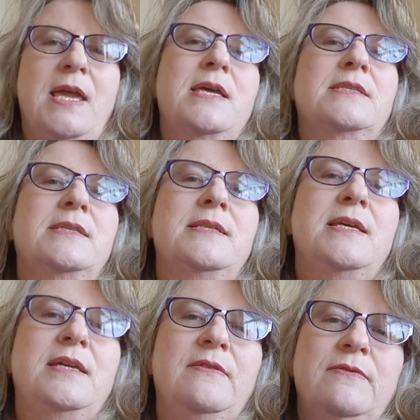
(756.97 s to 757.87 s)
as a
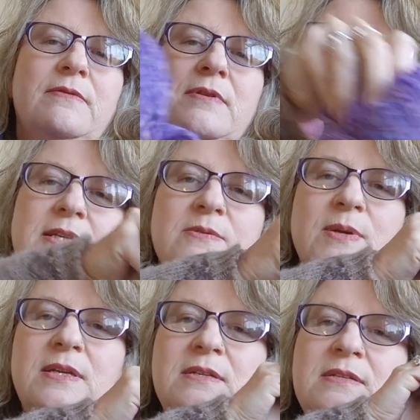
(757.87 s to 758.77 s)
sleeve. Yes, we
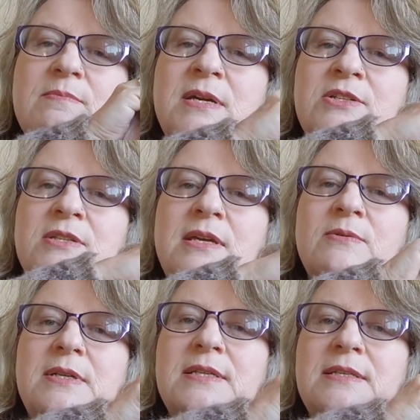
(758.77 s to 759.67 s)
can just imagine
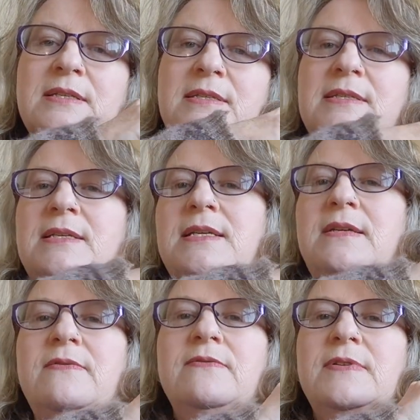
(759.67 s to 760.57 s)
that one is a
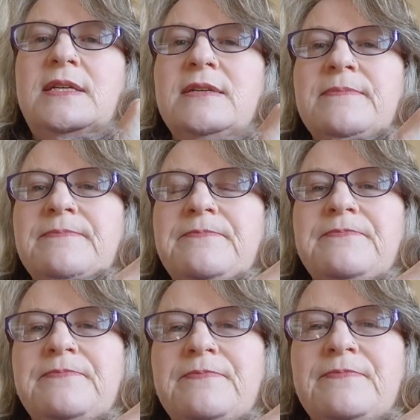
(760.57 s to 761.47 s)
sleeve here.
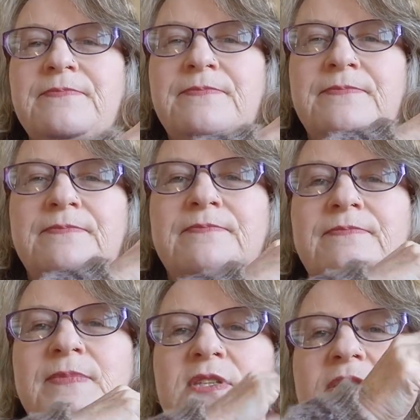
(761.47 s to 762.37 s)

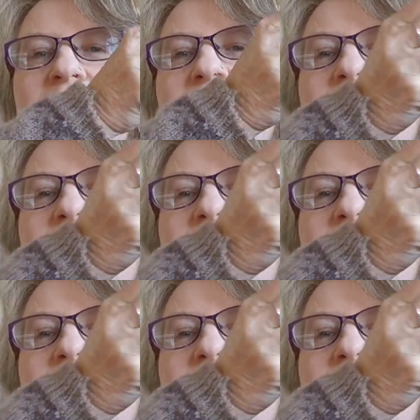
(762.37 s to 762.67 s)
So